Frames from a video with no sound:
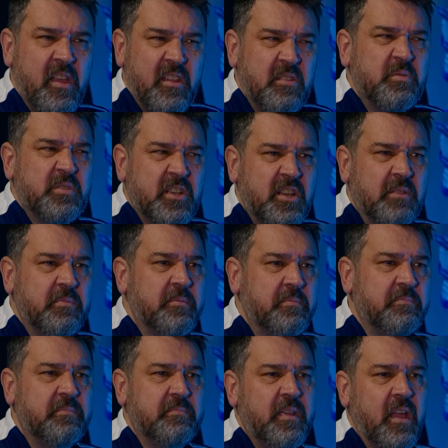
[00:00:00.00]
There was a couple of
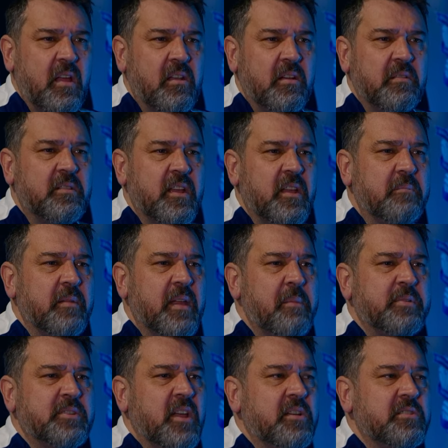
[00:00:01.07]

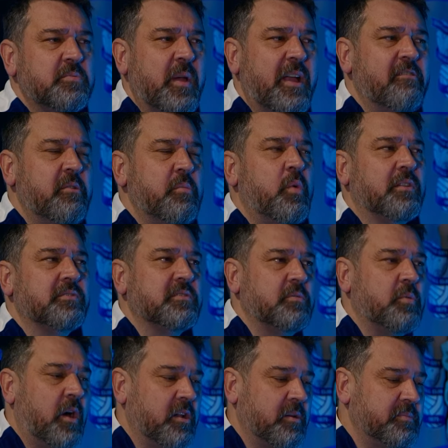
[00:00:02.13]
episodes where he wasn't
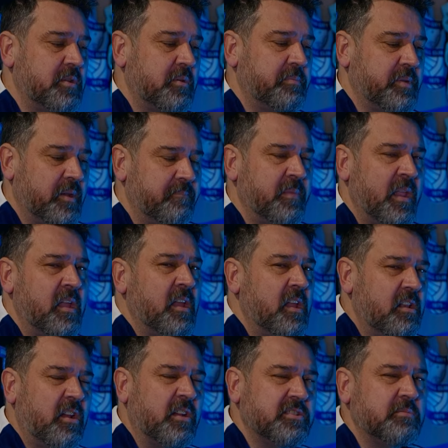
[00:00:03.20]
quite up to it, but like